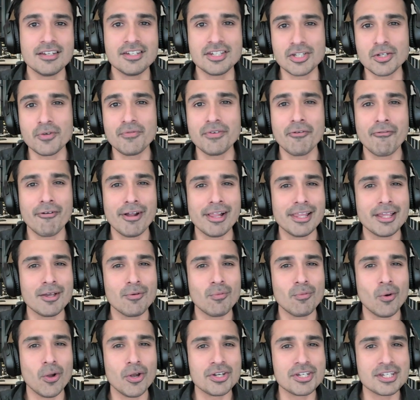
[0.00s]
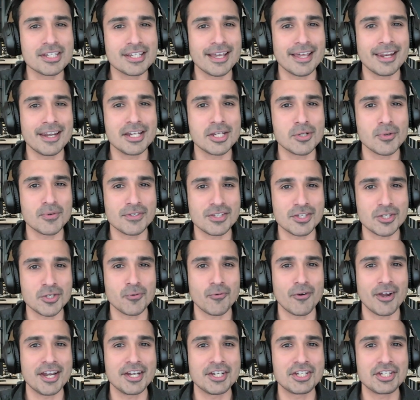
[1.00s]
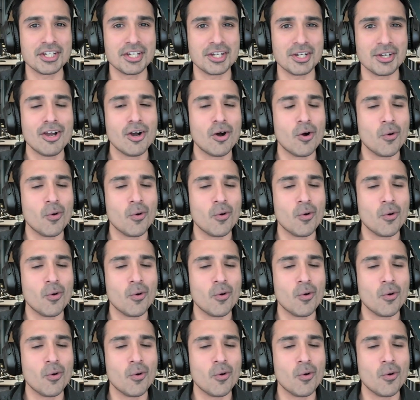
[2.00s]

do we really want to get into a situation